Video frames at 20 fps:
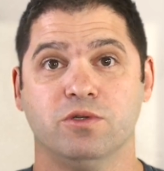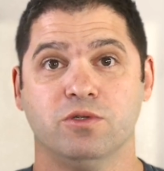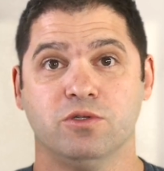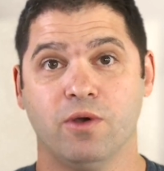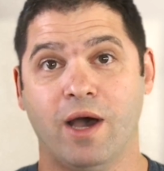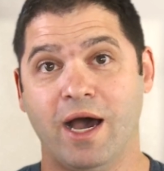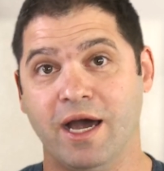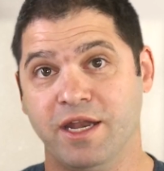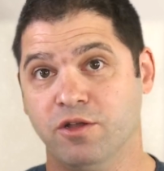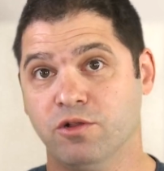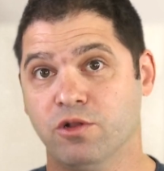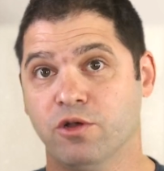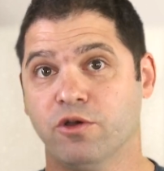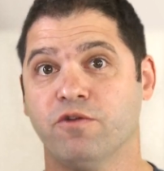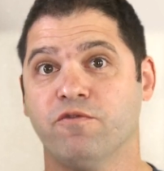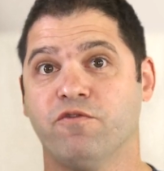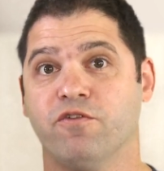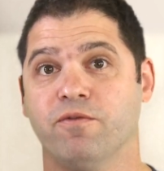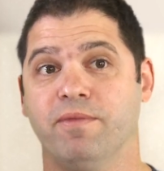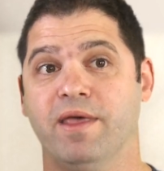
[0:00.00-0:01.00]
So how do you
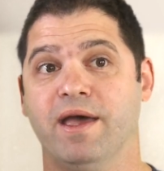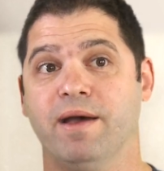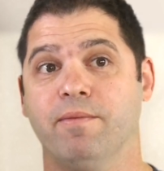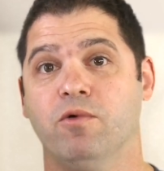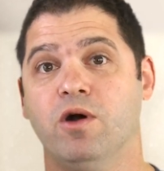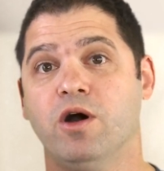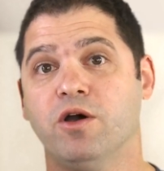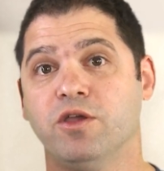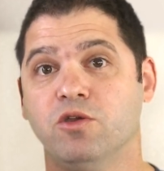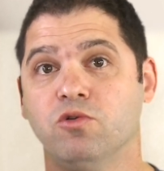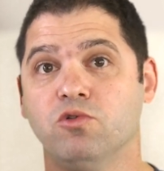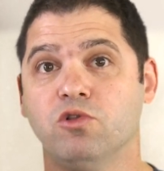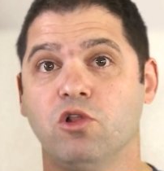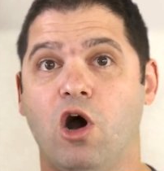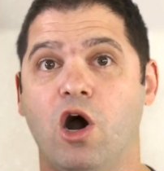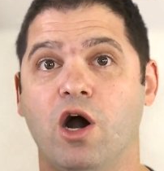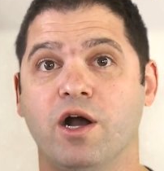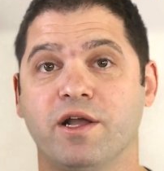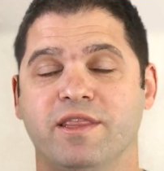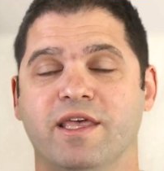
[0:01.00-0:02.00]
learn from them? Well, you
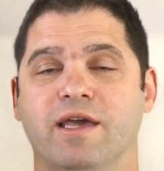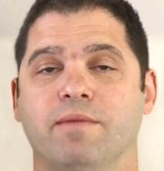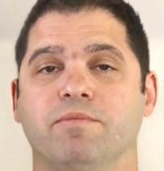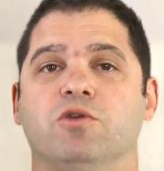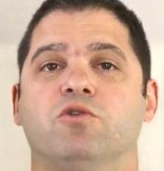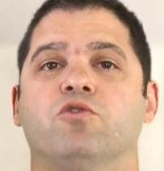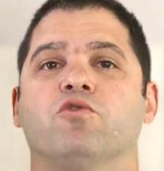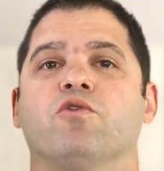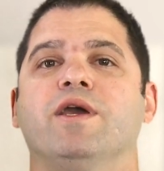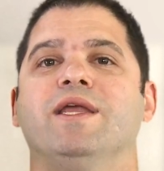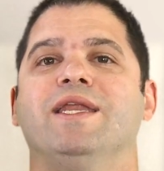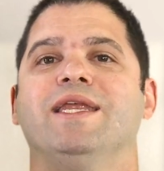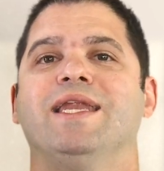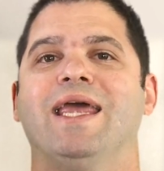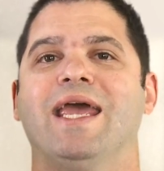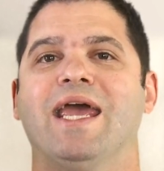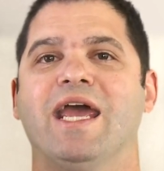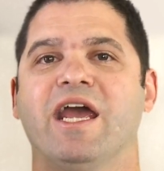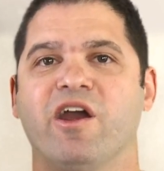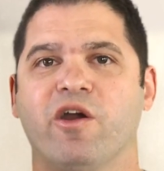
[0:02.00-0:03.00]
log them, you create
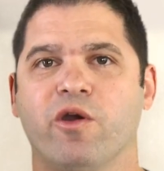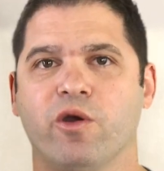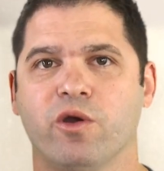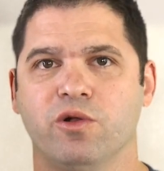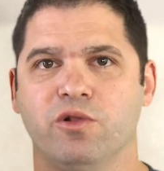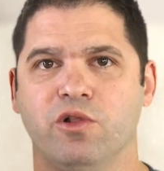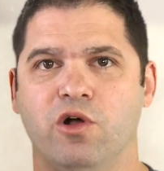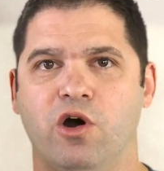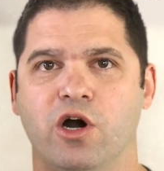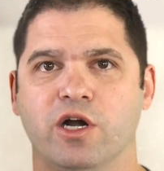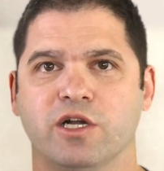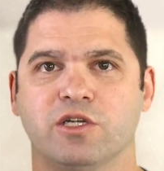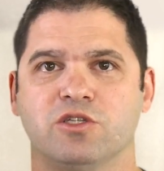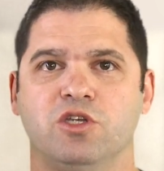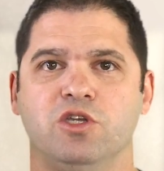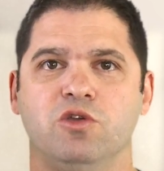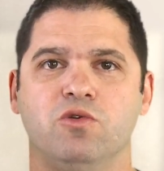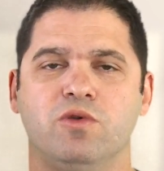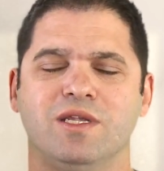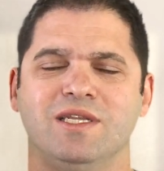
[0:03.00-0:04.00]
an error log
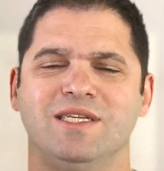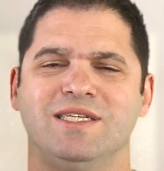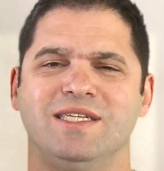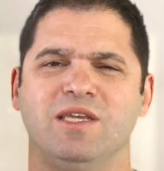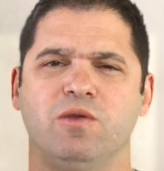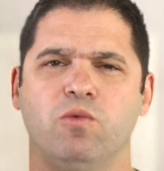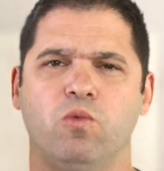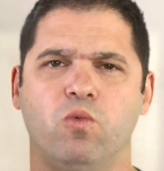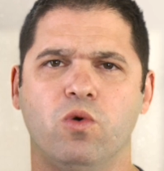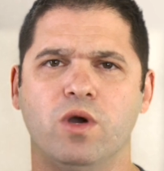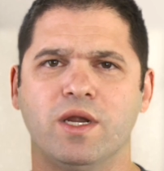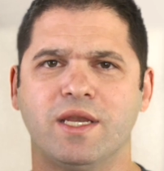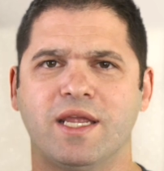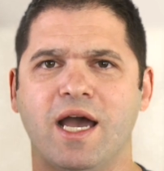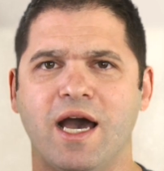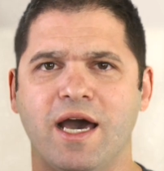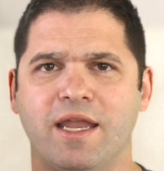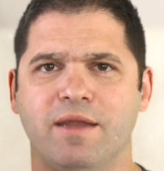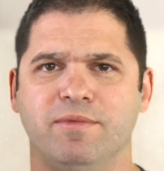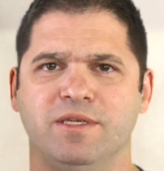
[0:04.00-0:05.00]
so you can see what
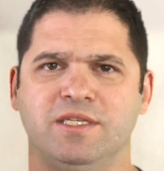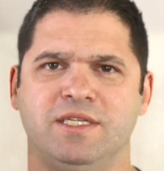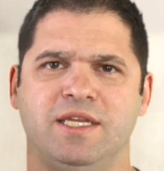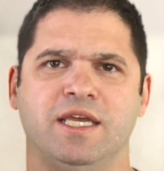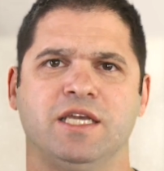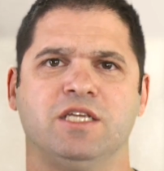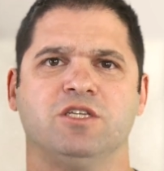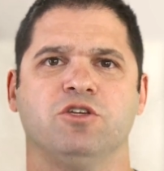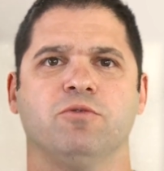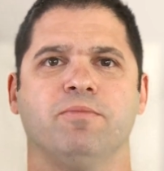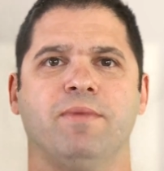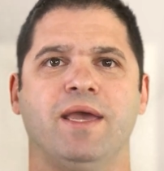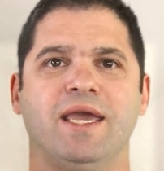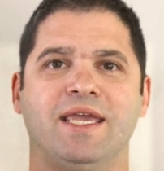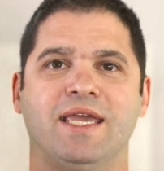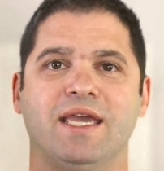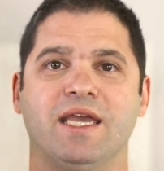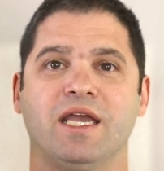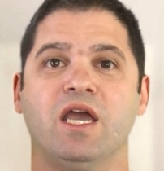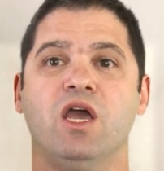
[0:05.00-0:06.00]
kind of mistakes you're
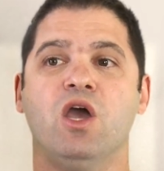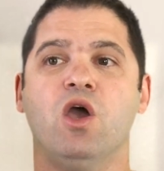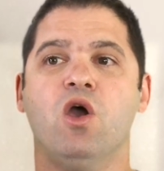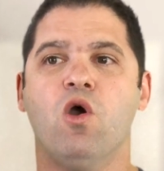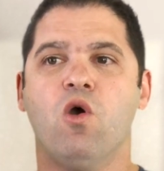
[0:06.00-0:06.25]
making,